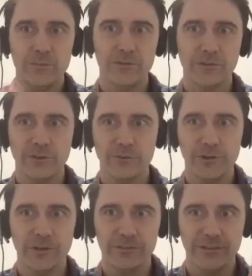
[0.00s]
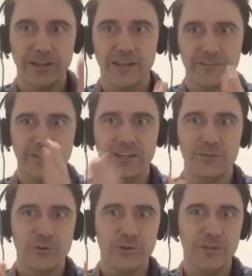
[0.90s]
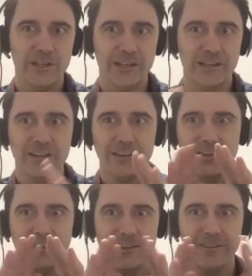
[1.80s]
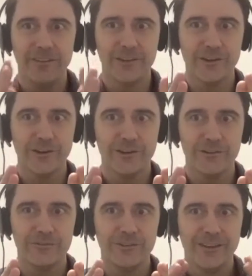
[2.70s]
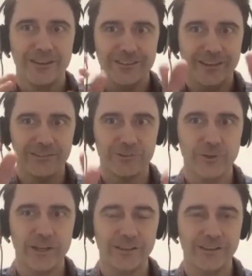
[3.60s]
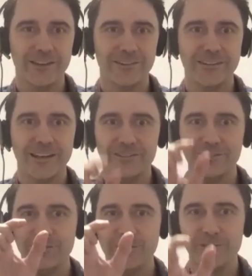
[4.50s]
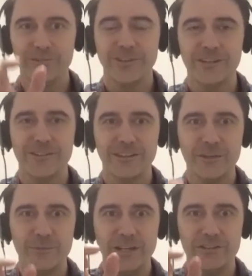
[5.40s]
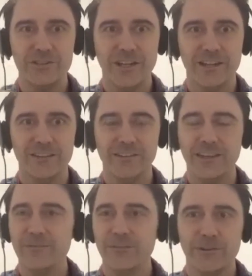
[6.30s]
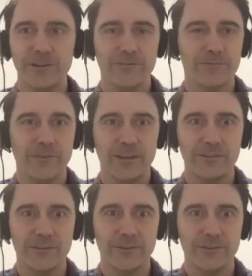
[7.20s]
so the real estate has to keep repeating, and then the curve takes away a lot of the sides. So you have such a limited chance, if they're even faced the